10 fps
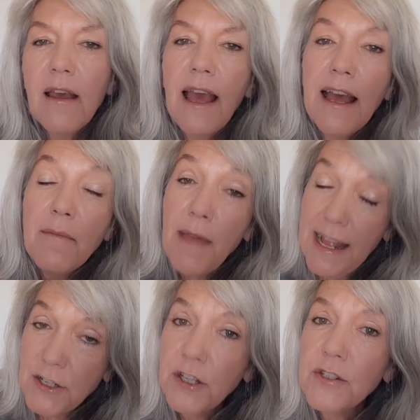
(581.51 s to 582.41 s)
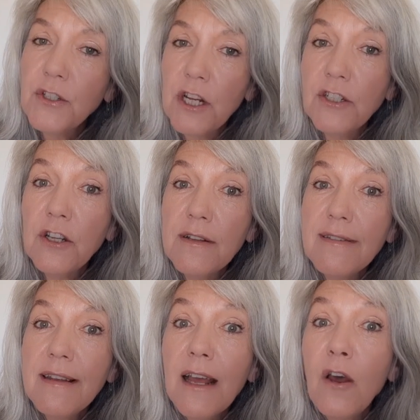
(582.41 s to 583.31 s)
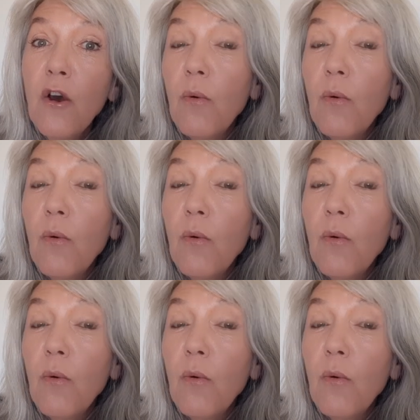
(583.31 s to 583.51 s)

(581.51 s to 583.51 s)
And you can start to consider